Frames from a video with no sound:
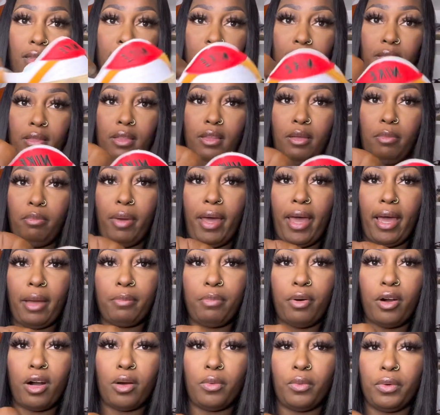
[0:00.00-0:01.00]
the back
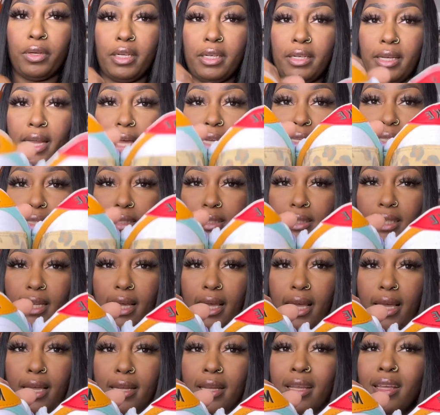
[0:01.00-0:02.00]
part with a Nike
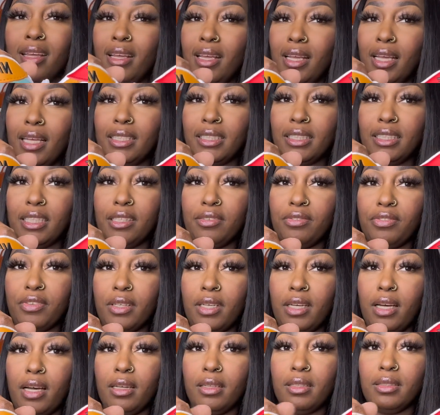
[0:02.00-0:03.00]
sign is different
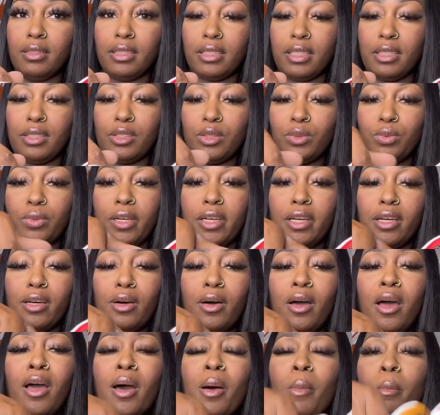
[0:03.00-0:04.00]
colors as
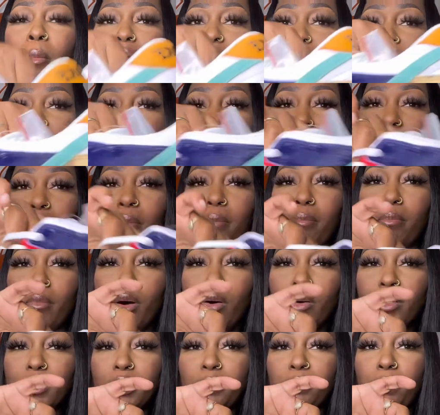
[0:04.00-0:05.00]
well. But for the
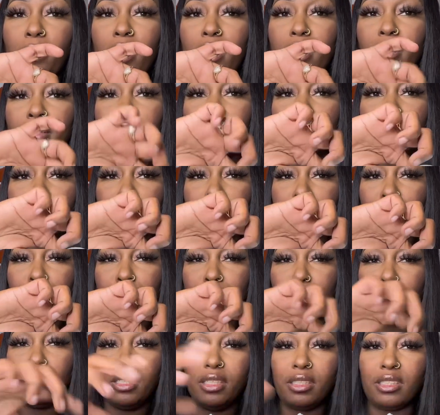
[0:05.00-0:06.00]
most part, the
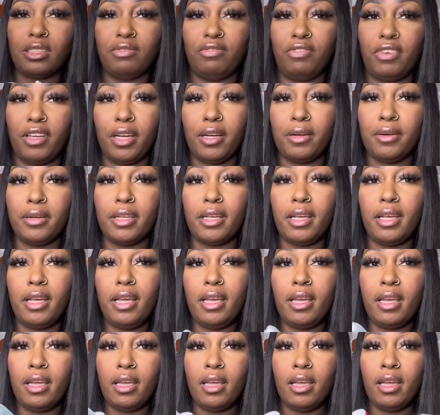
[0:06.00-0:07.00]
shoe is very
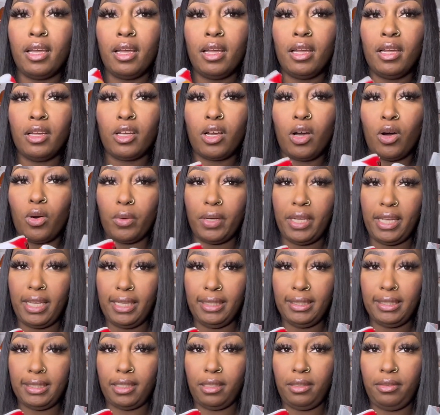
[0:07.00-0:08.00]

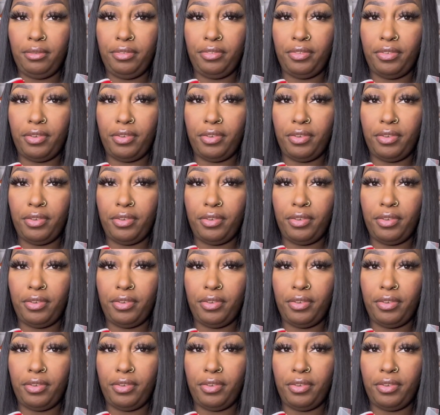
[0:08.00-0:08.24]
cohesive.